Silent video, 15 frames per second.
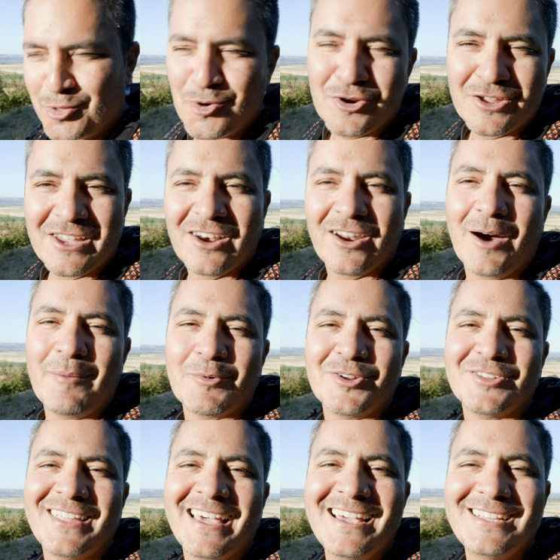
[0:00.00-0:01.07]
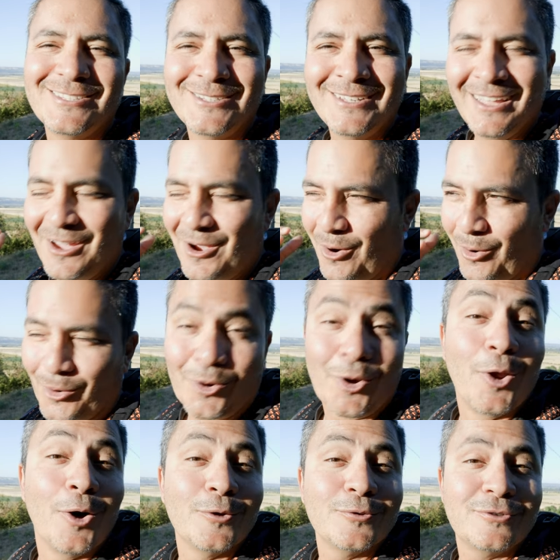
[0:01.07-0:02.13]
30 kilometer days or
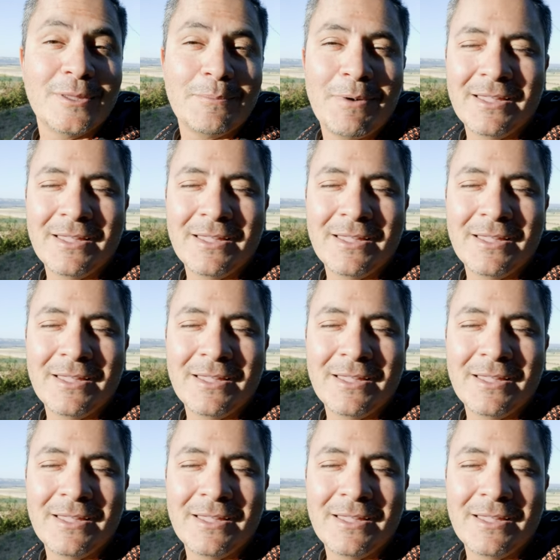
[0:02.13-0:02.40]
close,